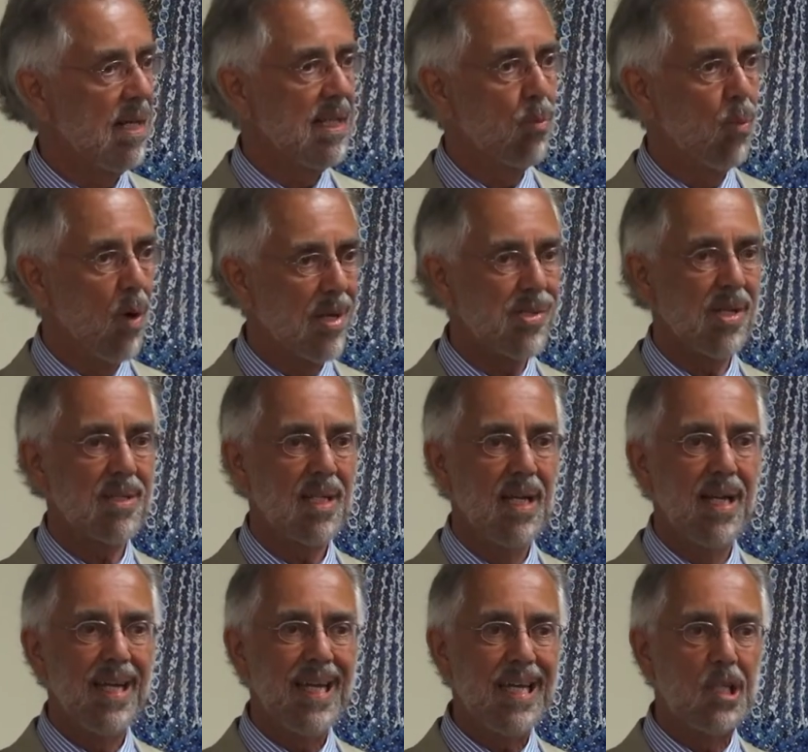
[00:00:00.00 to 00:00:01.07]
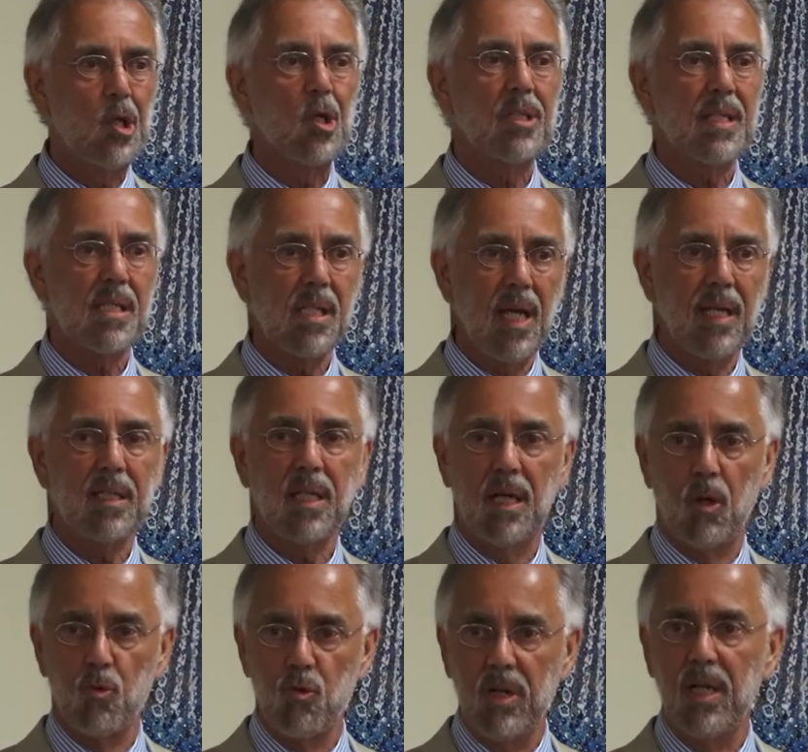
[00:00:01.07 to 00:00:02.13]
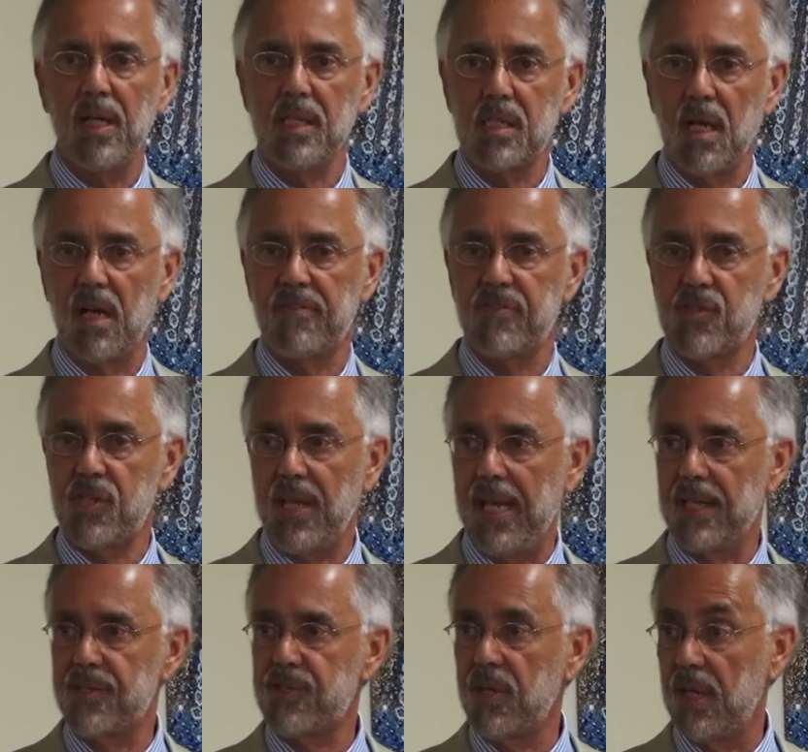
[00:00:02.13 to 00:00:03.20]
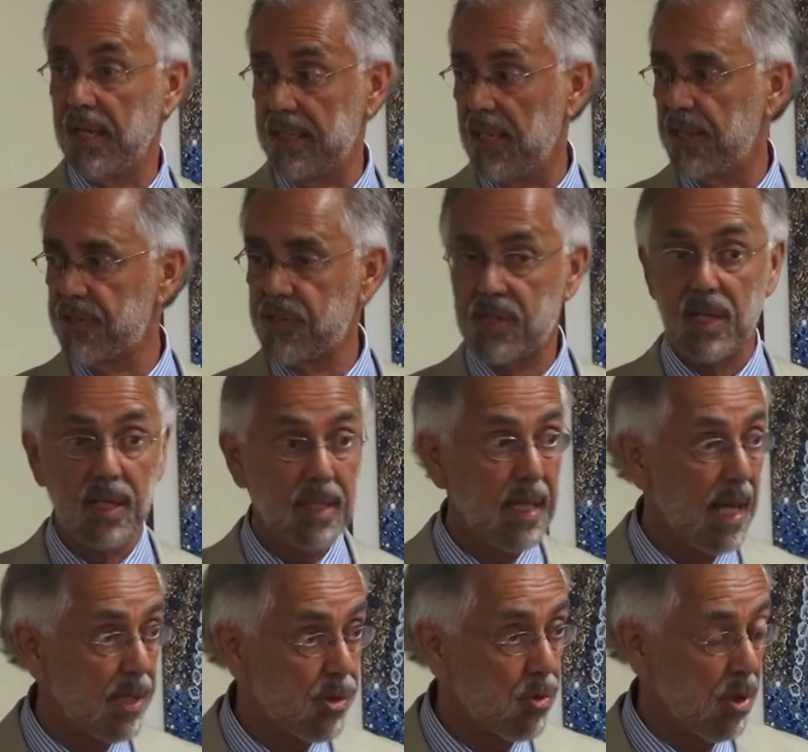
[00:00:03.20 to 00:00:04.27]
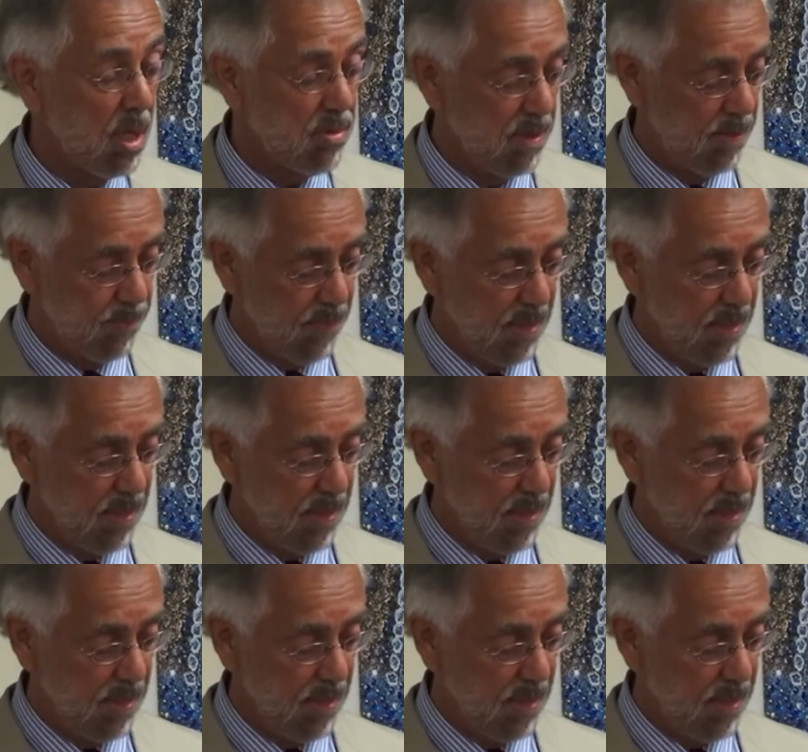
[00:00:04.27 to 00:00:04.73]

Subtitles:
that he couldn't take a really tough stance against Castro.